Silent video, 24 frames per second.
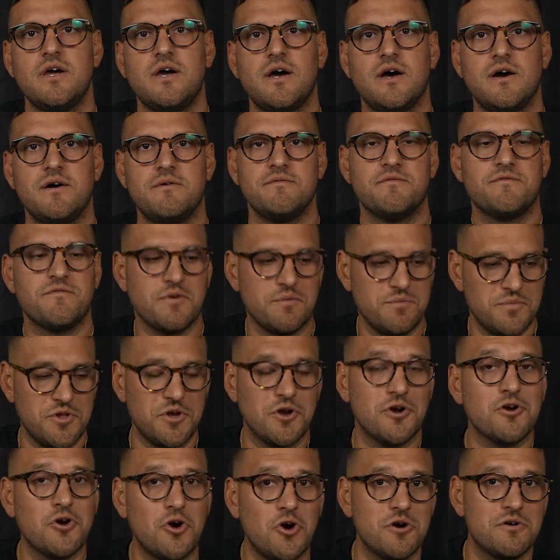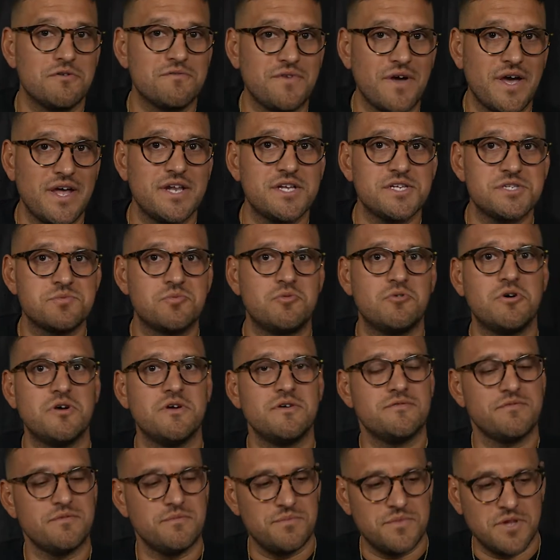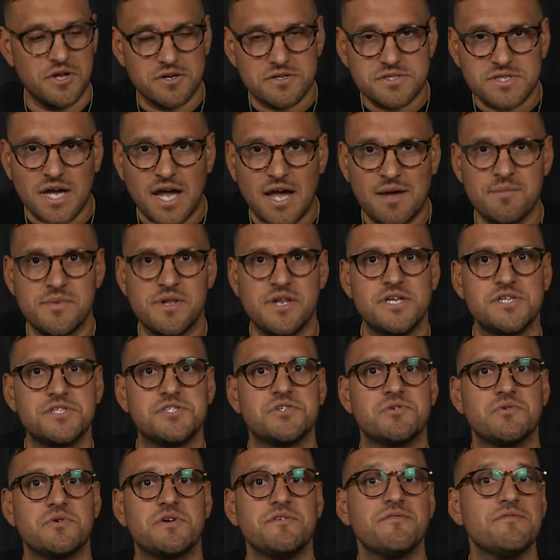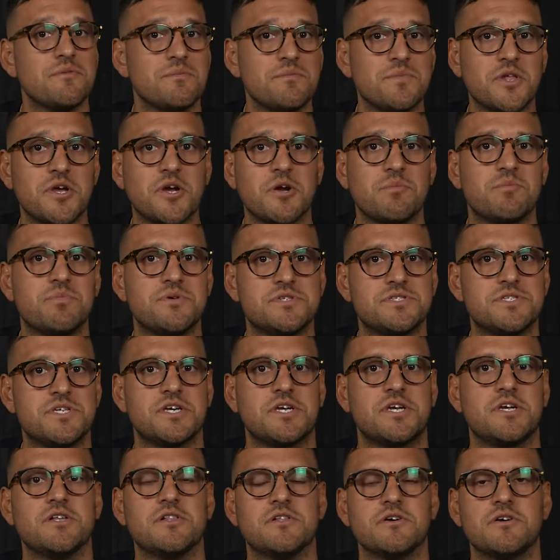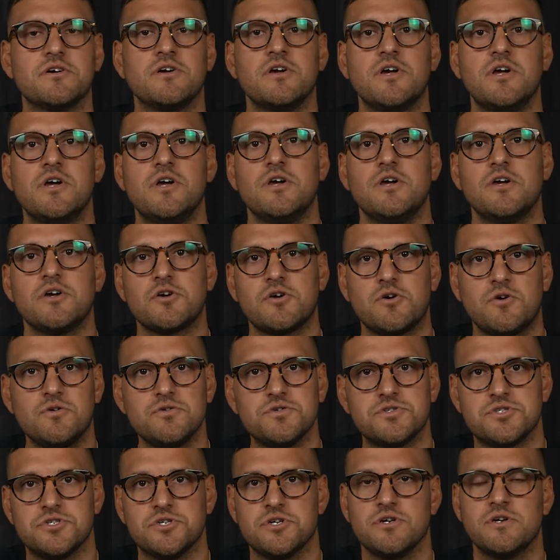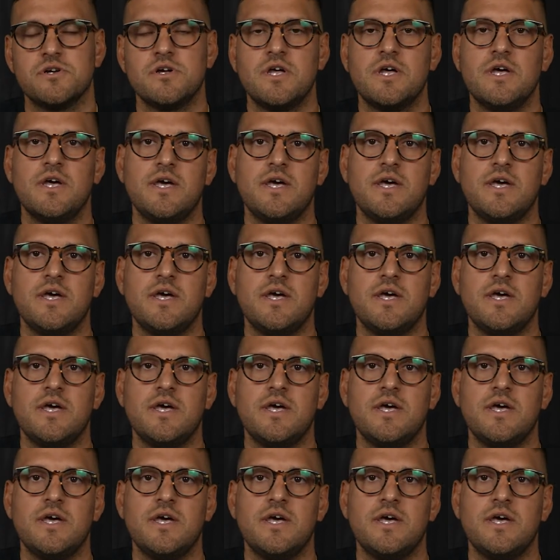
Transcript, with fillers: um, from their own vantage point, from their time in history, from their particular culture.